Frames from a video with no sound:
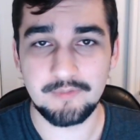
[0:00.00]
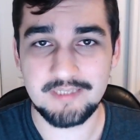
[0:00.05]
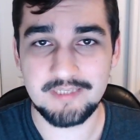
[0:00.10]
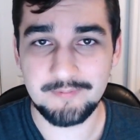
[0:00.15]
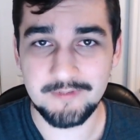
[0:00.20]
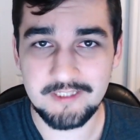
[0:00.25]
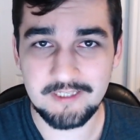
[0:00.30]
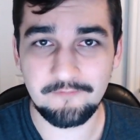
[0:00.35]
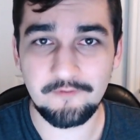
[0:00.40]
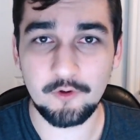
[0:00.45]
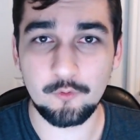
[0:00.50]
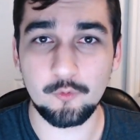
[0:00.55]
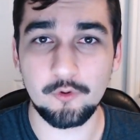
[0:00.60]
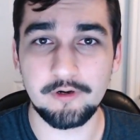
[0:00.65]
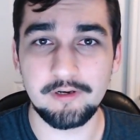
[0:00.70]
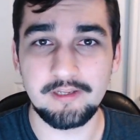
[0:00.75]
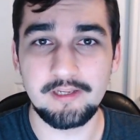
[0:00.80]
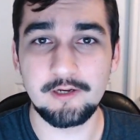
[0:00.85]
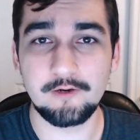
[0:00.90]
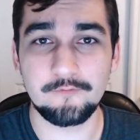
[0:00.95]
The specific
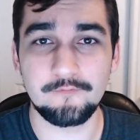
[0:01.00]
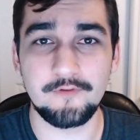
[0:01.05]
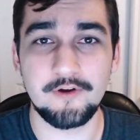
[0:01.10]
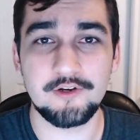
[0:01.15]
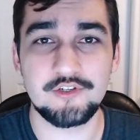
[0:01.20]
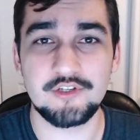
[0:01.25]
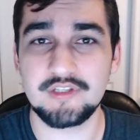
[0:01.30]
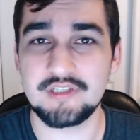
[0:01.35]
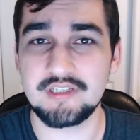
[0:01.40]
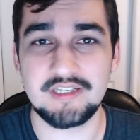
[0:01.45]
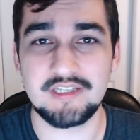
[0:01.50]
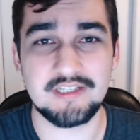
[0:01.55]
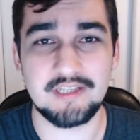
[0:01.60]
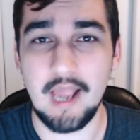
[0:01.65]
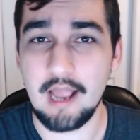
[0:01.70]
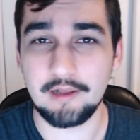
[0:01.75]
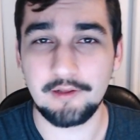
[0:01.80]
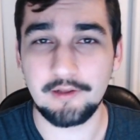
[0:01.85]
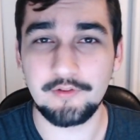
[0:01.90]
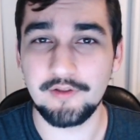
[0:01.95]
wording here functions
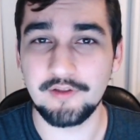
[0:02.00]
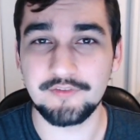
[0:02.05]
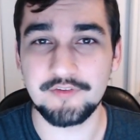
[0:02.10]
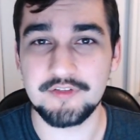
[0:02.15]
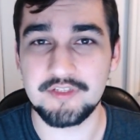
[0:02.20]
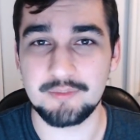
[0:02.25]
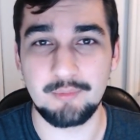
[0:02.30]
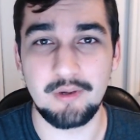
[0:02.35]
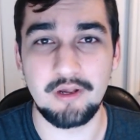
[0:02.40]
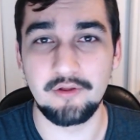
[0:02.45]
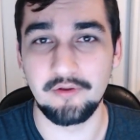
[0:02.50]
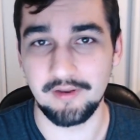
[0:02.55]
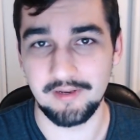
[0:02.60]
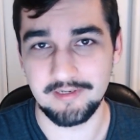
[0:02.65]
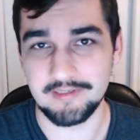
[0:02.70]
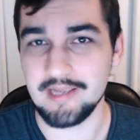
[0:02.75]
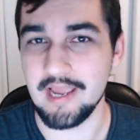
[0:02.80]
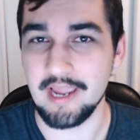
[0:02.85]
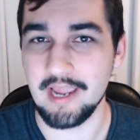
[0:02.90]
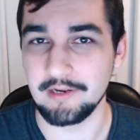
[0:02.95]
exactly like the spell
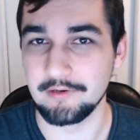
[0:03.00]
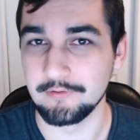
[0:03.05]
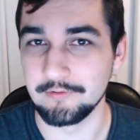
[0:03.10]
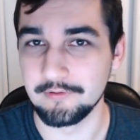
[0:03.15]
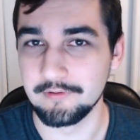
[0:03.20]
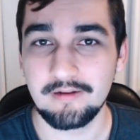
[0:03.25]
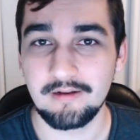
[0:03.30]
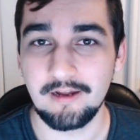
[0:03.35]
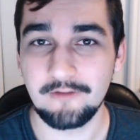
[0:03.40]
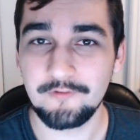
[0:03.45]
Entangle.